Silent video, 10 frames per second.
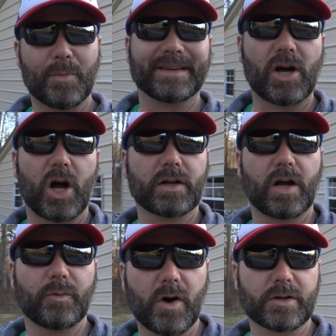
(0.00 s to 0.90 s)
my
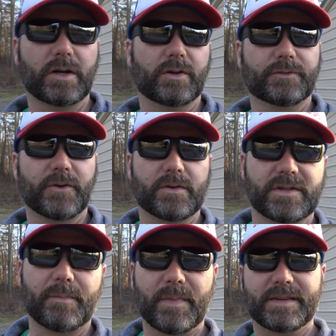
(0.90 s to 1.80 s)
doggone water hose froze
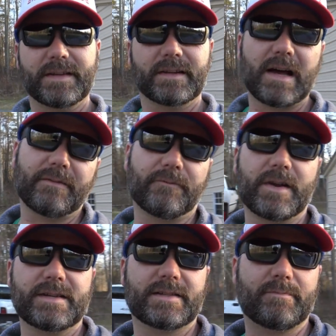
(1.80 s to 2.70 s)
up. It did not
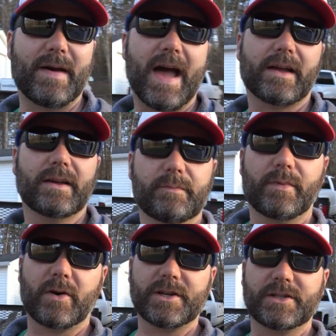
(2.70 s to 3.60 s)
freeze the back
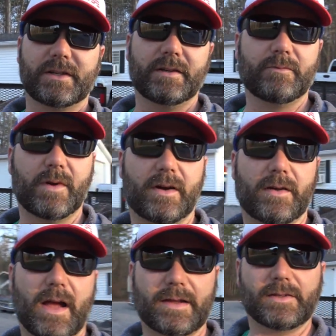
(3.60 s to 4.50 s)
portion where
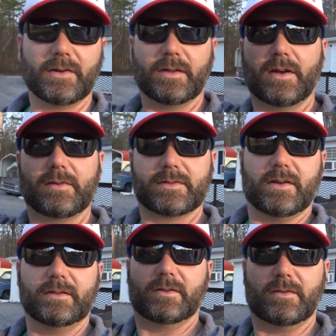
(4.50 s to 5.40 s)
I turned the hose
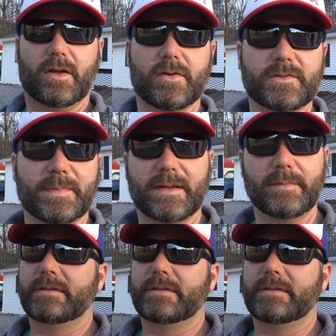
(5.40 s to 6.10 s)
on, the little hose bib.